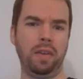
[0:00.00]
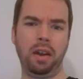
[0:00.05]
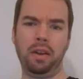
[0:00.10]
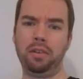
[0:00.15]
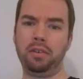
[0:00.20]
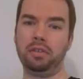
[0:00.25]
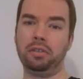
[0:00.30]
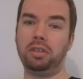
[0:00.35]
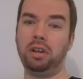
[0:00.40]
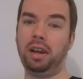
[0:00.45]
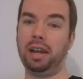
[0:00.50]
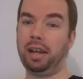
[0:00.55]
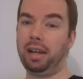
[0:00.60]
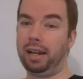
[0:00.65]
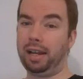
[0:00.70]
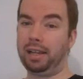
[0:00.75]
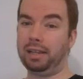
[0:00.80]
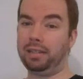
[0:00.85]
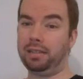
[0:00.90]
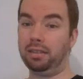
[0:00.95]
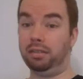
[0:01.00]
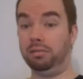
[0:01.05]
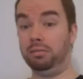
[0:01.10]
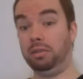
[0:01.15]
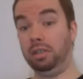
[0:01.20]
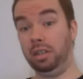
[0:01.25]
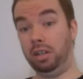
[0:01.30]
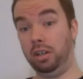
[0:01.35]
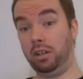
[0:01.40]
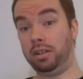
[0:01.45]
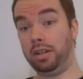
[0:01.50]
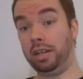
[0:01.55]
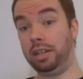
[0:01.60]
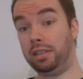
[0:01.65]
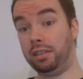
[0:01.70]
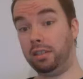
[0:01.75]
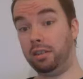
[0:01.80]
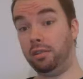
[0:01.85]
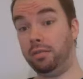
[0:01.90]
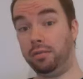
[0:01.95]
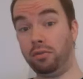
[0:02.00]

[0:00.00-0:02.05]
Aragorn and Legolas in an arcade-style